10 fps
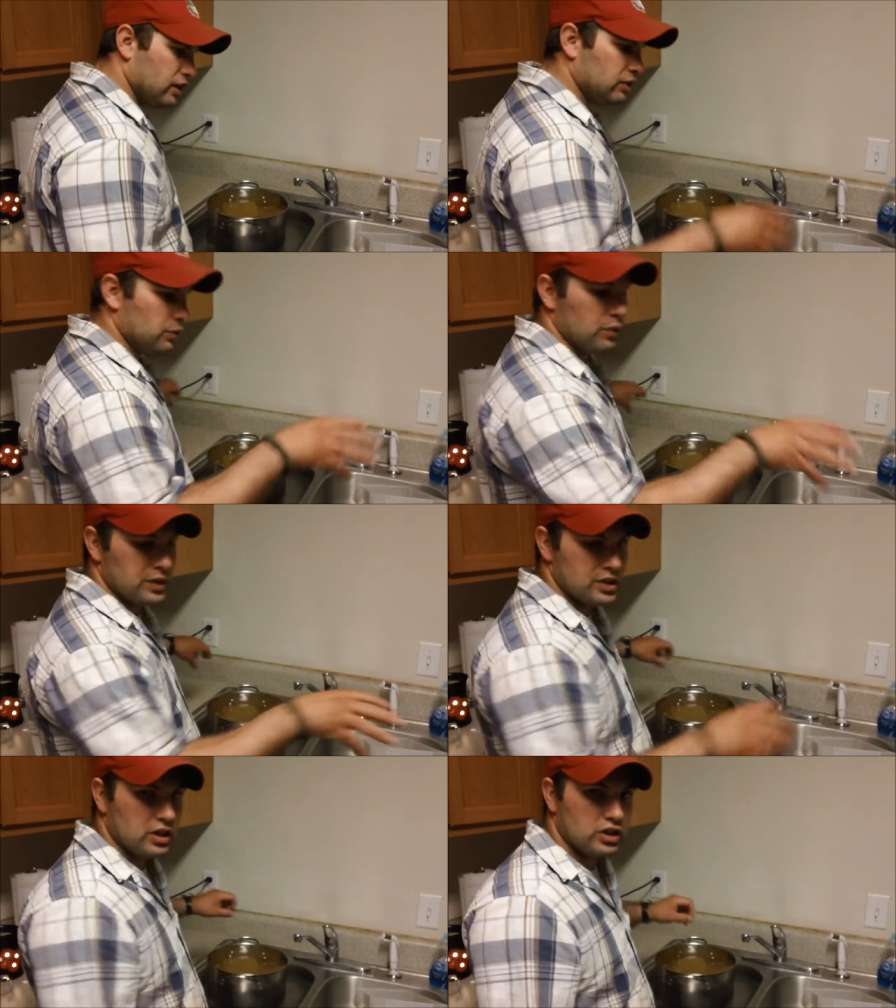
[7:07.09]
and when we
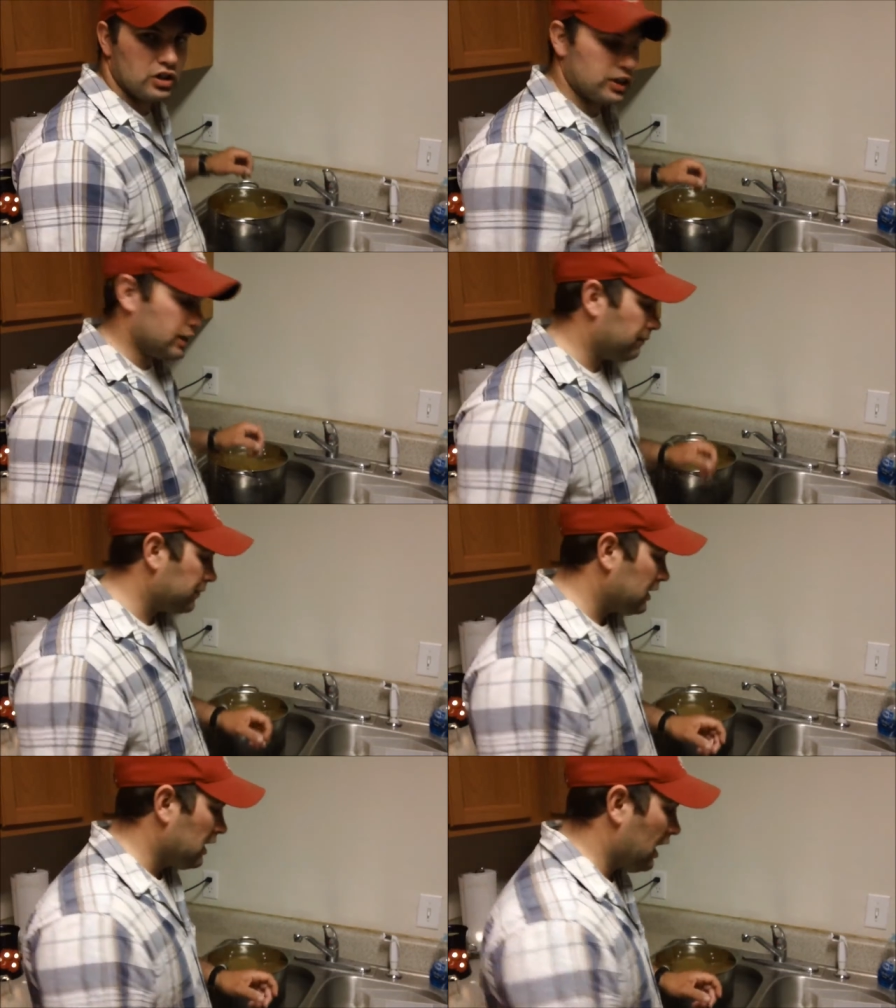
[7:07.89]
start to cook it.
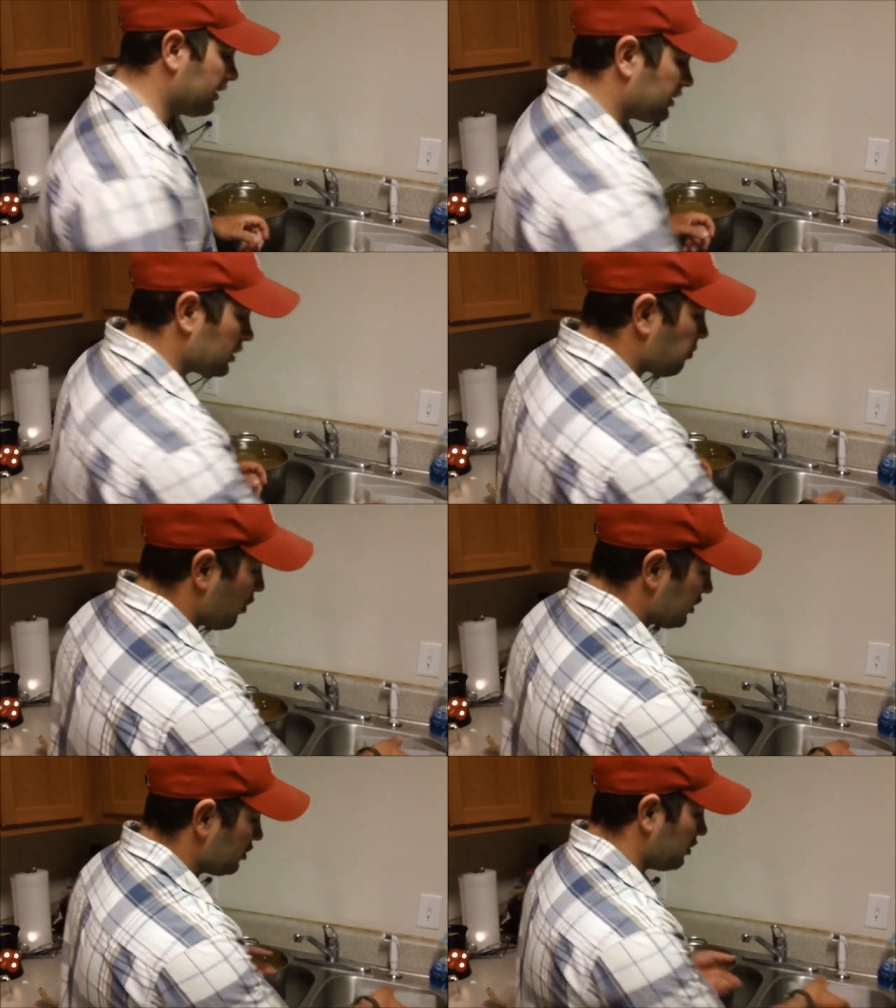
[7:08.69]
At this
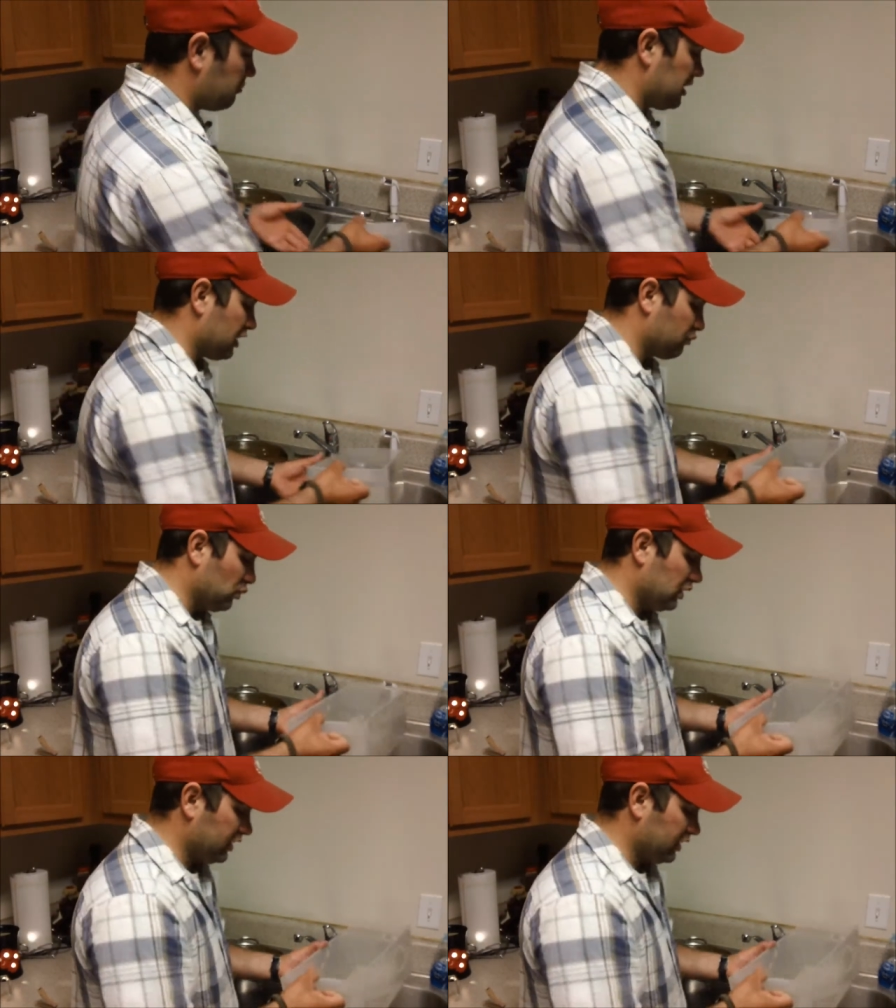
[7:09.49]
point too, it'd be a really